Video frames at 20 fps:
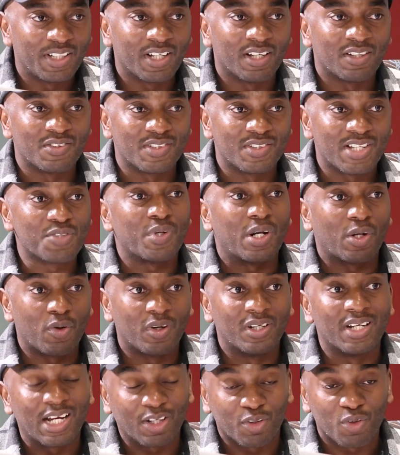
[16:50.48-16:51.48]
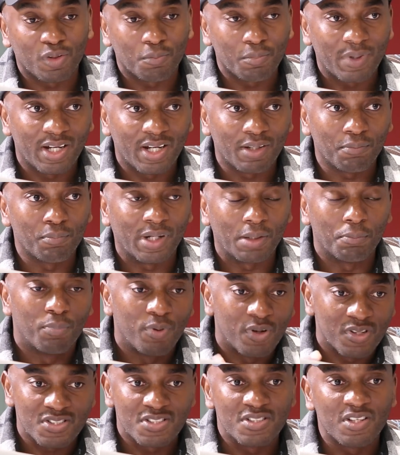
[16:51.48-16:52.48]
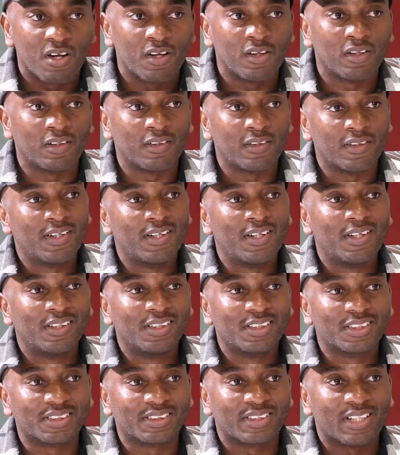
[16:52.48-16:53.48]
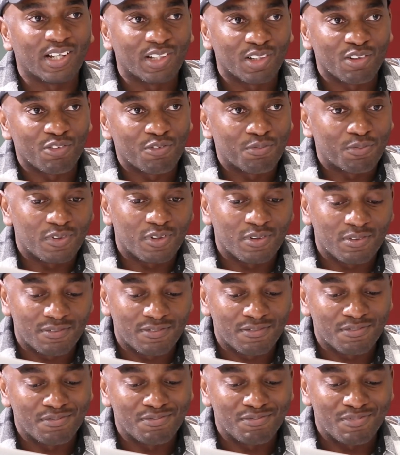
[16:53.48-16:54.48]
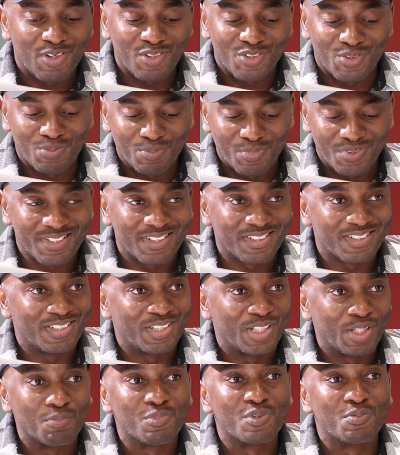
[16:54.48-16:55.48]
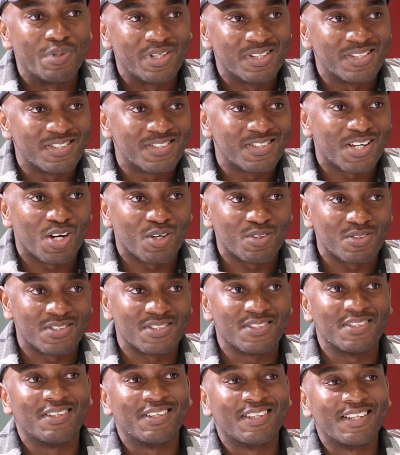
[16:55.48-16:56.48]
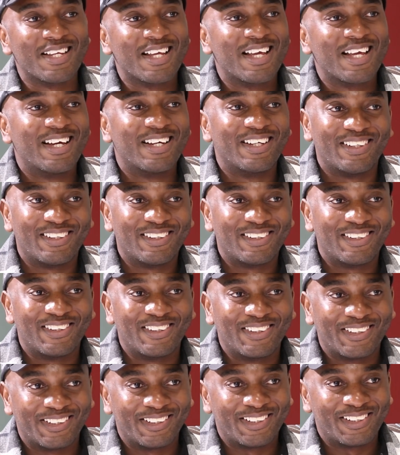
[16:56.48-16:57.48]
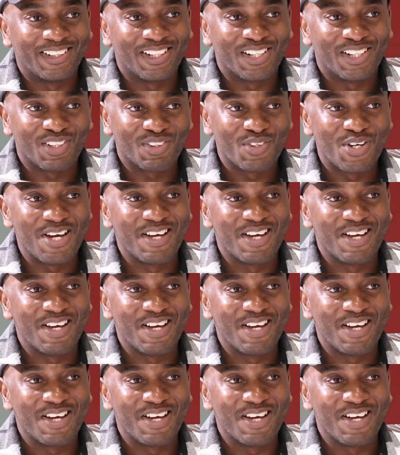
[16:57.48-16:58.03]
Yeah. So that's what I call my personal style of house music, deep space house. Yeah.